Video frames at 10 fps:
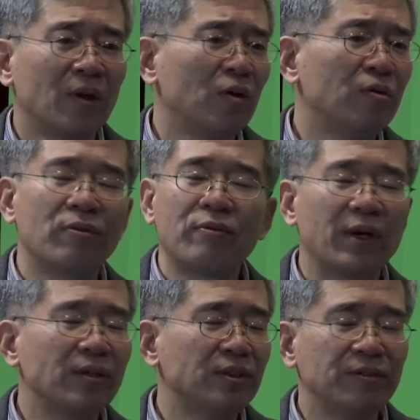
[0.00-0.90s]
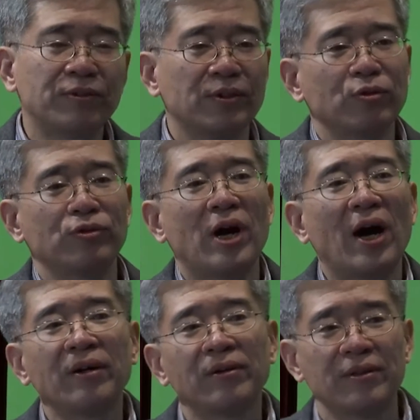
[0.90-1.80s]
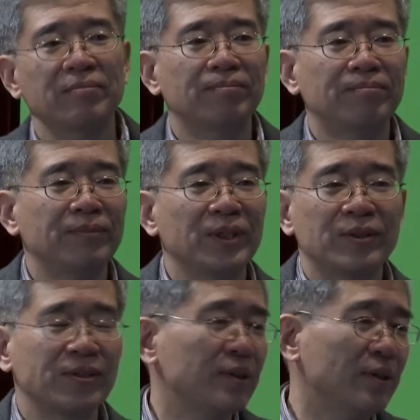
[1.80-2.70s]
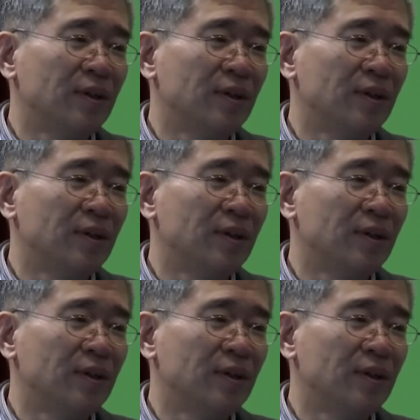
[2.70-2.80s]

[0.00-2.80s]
It will be very difficult to hire them because